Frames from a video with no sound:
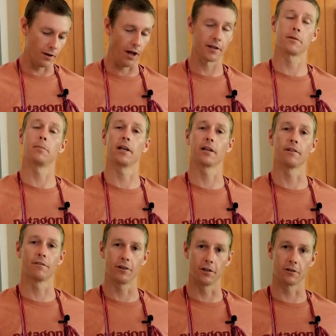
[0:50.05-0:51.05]
Not to be
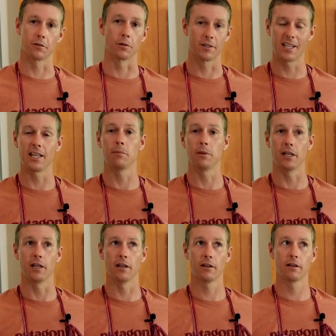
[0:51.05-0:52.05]
confused with
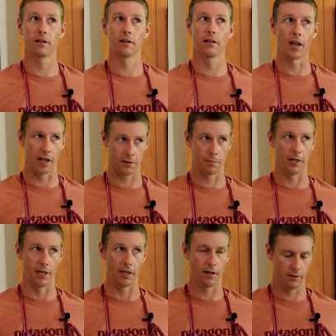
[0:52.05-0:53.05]

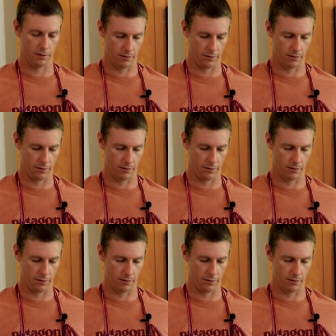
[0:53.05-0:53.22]
tbsp.